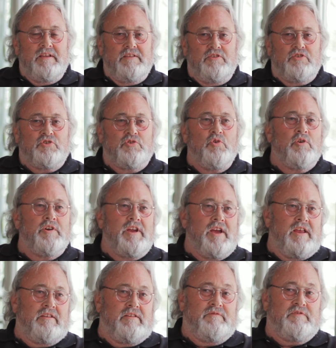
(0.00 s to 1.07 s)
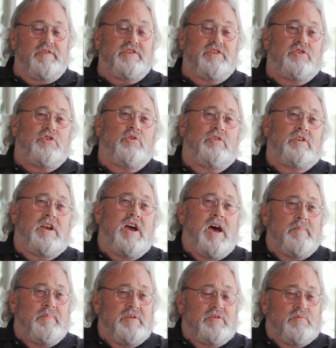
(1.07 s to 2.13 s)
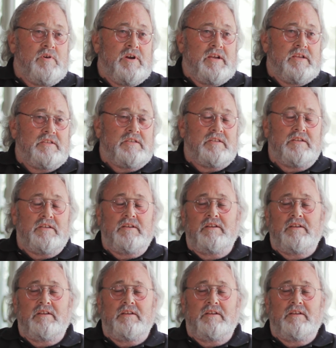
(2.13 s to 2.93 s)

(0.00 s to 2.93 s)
the story on, the, for instance, Golden Compass was,